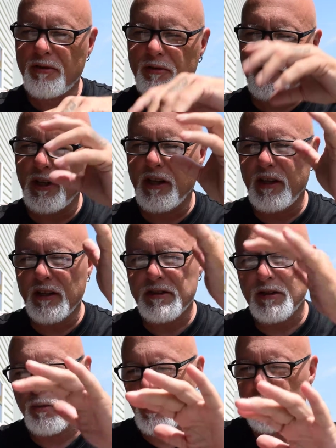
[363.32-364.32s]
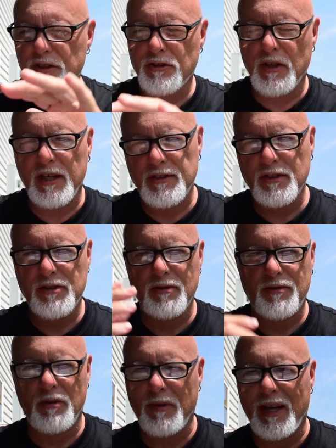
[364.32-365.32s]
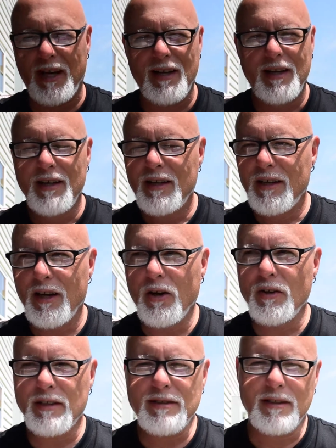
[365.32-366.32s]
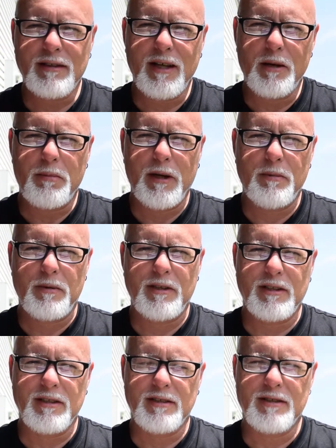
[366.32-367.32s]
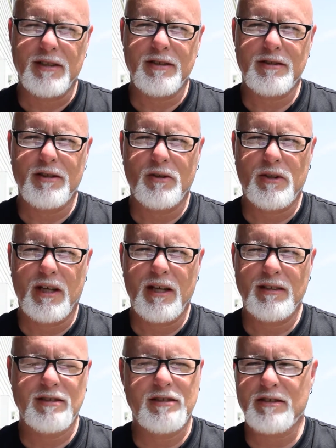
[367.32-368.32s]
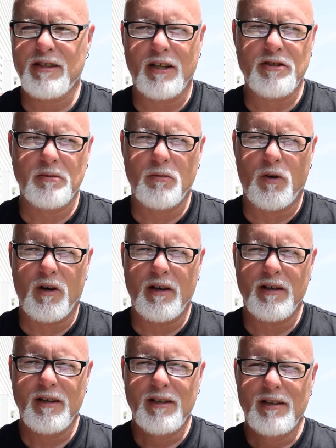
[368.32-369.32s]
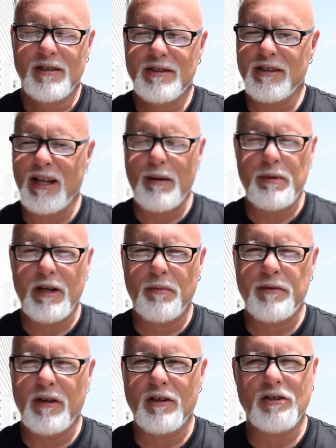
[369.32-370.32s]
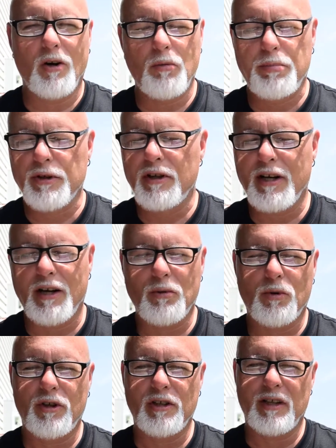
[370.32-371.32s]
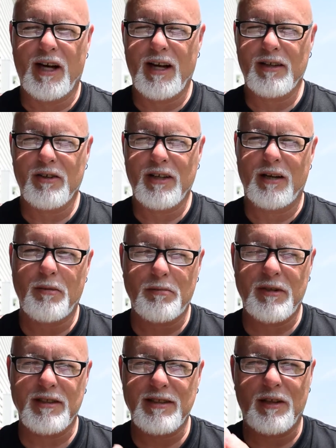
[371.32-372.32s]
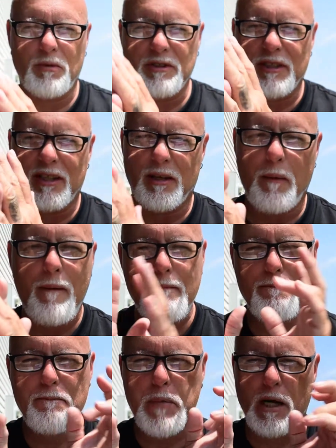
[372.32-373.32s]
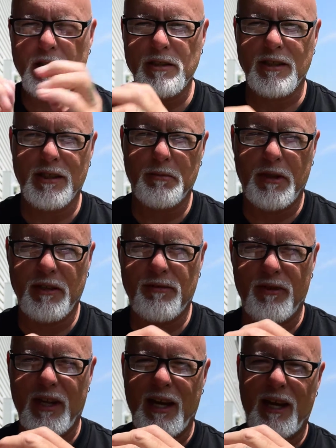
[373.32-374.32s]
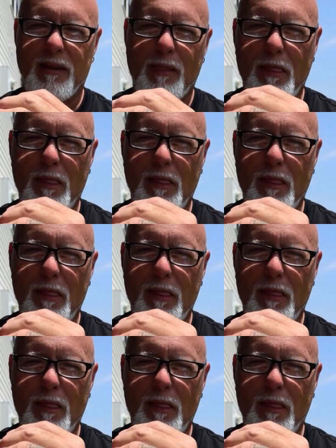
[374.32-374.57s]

referring to this and where's the transition from that? No, that's not the kind of paper that this is, okay? It's a discussion board. Slap it up there. Don't put it on a Word doc, okay? I remember I said I wasn't going to punish anybody for that,